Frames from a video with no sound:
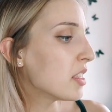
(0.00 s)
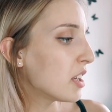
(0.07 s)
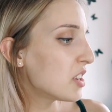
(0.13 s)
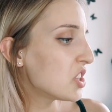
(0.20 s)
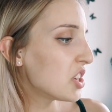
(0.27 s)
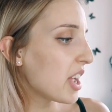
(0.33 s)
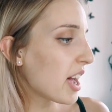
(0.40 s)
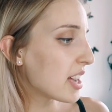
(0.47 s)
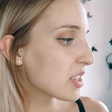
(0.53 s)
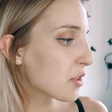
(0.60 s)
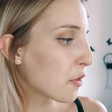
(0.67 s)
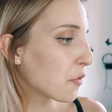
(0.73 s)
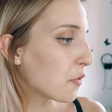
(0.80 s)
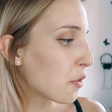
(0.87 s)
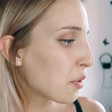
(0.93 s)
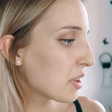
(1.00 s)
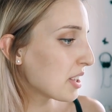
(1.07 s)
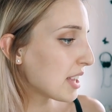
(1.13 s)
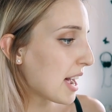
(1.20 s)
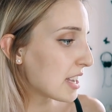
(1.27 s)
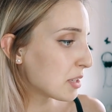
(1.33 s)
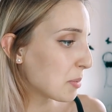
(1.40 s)
Thus, she asked her
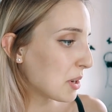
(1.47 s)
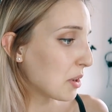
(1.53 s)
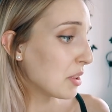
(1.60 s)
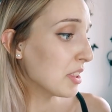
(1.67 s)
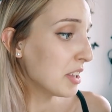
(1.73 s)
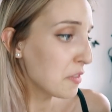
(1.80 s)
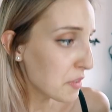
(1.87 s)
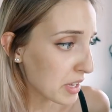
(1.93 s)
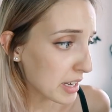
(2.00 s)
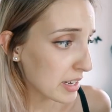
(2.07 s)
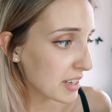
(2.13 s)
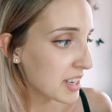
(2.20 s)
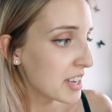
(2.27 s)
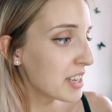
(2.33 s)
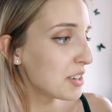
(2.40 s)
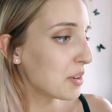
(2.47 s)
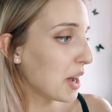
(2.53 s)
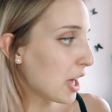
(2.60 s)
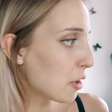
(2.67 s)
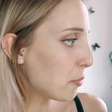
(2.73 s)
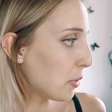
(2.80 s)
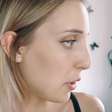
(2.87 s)
foreign classmate Olivia to
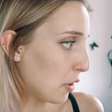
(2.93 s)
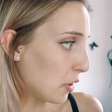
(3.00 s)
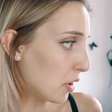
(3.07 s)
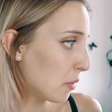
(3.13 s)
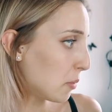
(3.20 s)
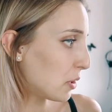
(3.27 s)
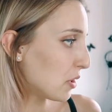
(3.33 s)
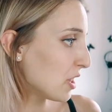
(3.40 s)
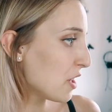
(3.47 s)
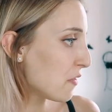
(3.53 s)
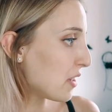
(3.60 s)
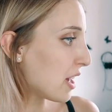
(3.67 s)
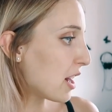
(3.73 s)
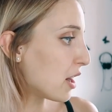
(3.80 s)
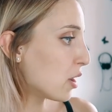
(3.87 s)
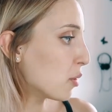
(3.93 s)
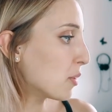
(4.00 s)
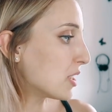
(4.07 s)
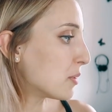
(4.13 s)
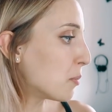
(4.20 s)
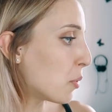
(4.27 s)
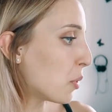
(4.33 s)
help her. But Olivia, who
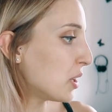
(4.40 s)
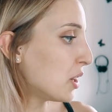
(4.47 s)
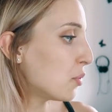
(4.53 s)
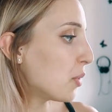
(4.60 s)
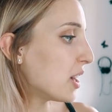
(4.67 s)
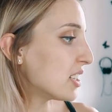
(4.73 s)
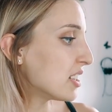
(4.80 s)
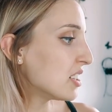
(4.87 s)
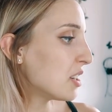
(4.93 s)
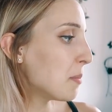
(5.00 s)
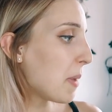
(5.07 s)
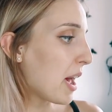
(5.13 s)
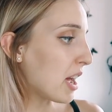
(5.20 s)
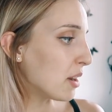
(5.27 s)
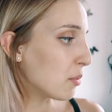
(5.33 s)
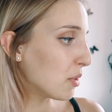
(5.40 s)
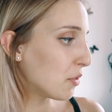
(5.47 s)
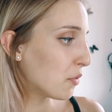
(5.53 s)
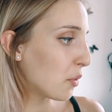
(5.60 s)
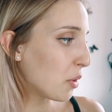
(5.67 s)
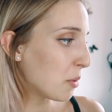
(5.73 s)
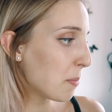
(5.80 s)
was born and raised in Japan
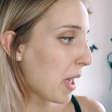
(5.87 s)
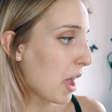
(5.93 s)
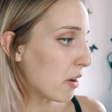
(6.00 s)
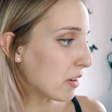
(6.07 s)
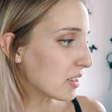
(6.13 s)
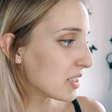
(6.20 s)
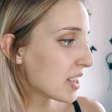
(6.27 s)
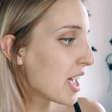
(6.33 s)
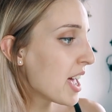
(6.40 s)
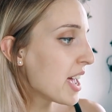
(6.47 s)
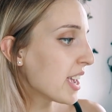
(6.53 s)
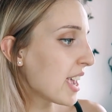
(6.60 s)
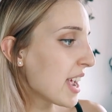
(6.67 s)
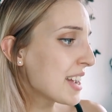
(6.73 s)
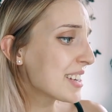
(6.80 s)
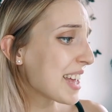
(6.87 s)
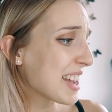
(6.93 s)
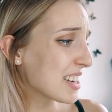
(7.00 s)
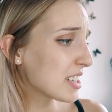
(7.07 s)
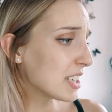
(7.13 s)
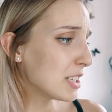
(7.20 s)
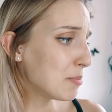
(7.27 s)
with foreign parents, can't
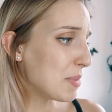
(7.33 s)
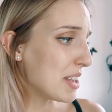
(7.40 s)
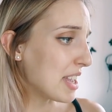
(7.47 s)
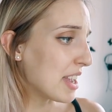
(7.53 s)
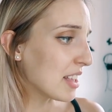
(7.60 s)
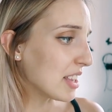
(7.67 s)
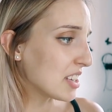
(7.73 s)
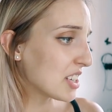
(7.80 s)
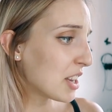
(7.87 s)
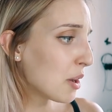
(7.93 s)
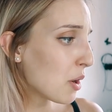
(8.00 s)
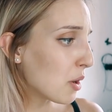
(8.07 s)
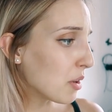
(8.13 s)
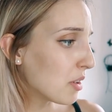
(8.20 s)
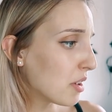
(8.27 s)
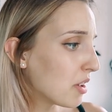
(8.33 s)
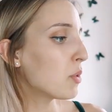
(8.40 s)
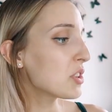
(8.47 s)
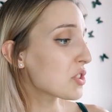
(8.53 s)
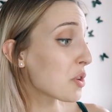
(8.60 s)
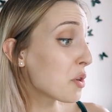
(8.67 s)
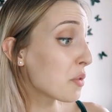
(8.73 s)
actually speak English at all.
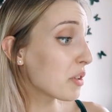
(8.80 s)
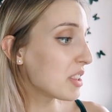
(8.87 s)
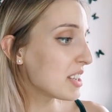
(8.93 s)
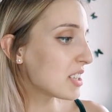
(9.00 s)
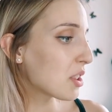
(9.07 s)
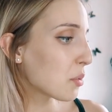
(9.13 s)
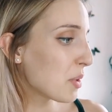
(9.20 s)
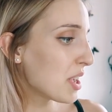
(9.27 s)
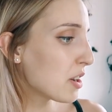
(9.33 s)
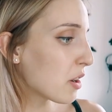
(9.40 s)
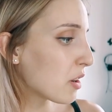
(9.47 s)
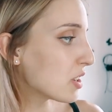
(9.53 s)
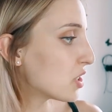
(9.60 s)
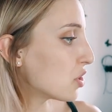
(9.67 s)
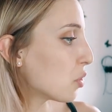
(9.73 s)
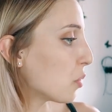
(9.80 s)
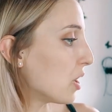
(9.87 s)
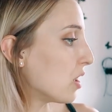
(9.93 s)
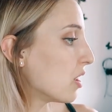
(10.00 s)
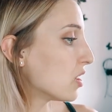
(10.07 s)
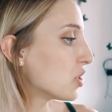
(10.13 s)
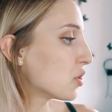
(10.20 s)
Watch over these three girls'
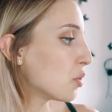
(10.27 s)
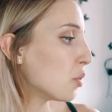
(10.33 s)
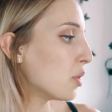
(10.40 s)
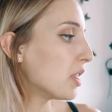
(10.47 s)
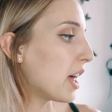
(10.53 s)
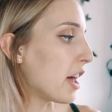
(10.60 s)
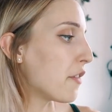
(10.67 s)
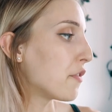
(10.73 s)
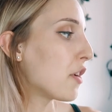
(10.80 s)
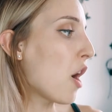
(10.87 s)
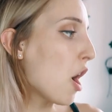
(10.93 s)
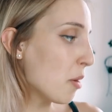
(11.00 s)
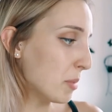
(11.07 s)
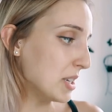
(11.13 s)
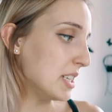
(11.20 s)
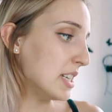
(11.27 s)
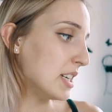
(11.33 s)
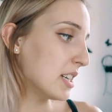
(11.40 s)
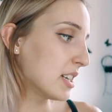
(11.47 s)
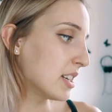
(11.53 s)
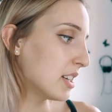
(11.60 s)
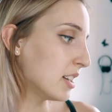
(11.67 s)
surreal school life
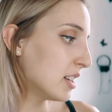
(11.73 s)
comedy.